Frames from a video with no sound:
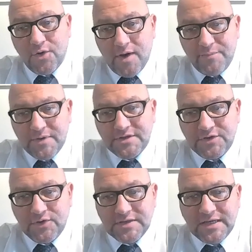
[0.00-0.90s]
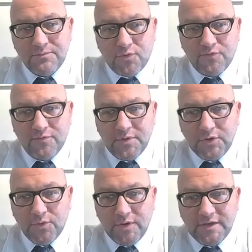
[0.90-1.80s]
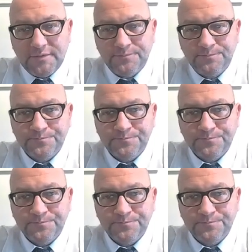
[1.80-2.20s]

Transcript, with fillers: go up as students get more familiar with it.